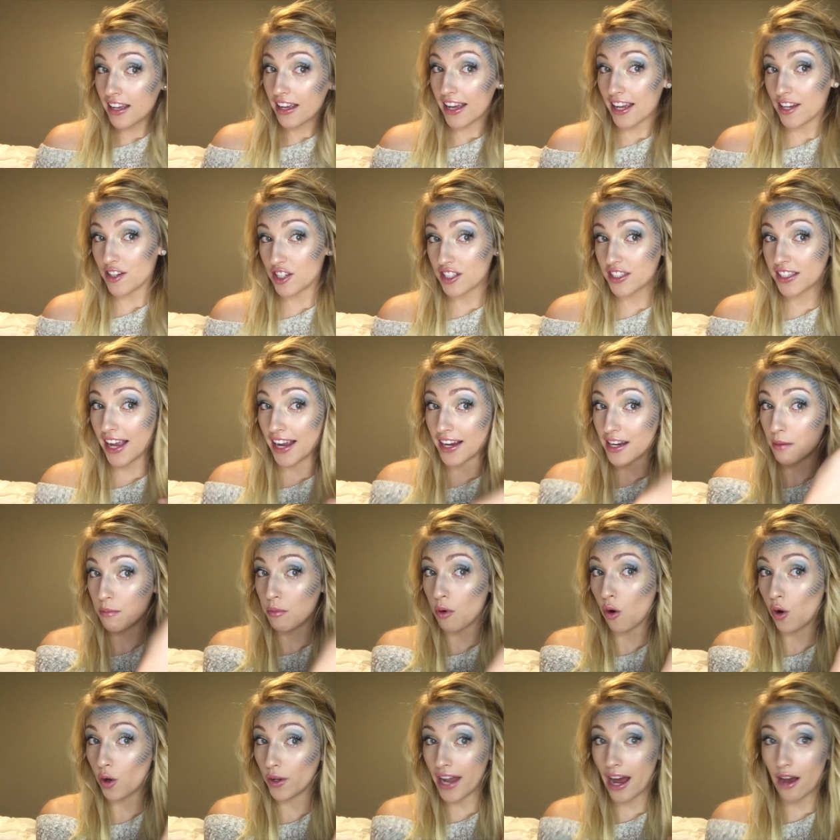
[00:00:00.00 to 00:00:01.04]
and just kind of
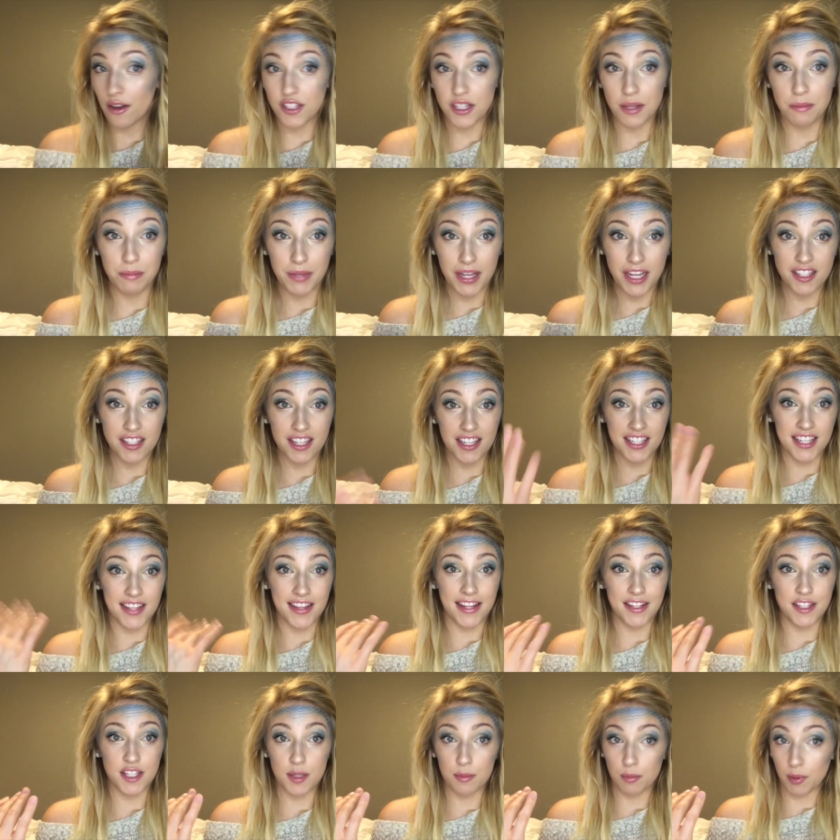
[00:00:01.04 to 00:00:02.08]
pulled out some pieces and
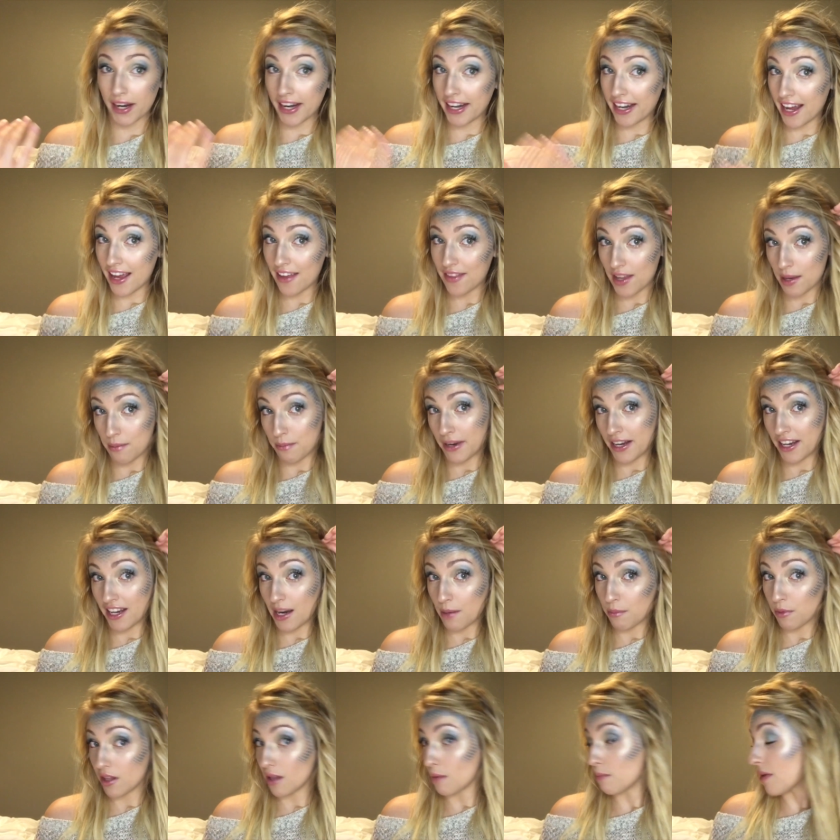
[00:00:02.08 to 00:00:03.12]
then sprayed it and then pinned it
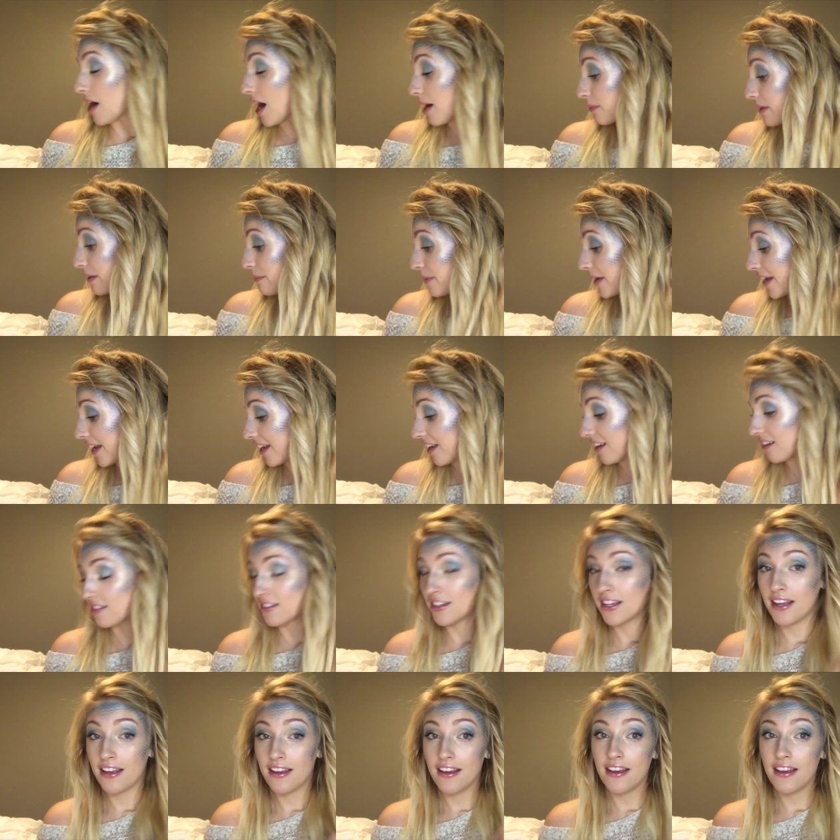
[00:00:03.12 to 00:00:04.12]
up with a bobby pin.